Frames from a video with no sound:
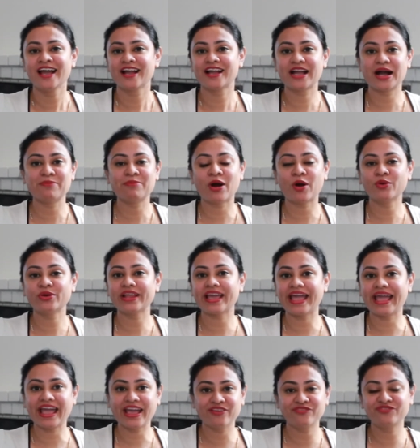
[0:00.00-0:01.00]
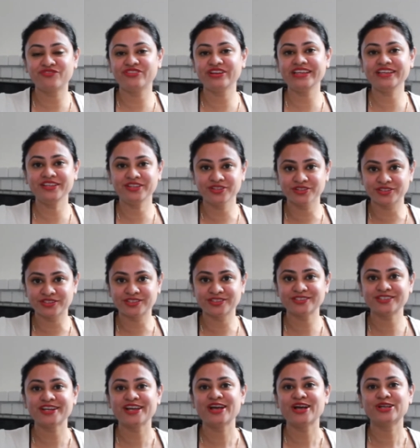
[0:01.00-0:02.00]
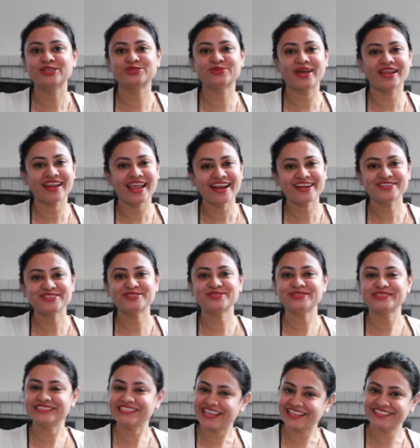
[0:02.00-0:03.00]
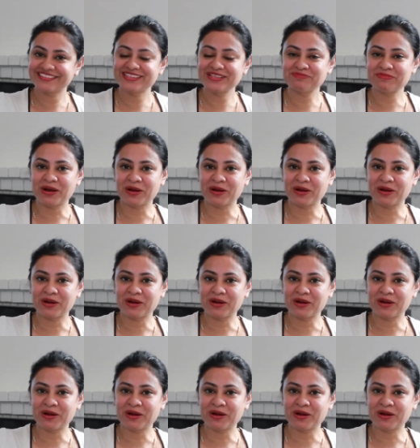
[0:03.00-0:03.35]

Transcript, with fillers: come out every year, so I like to test them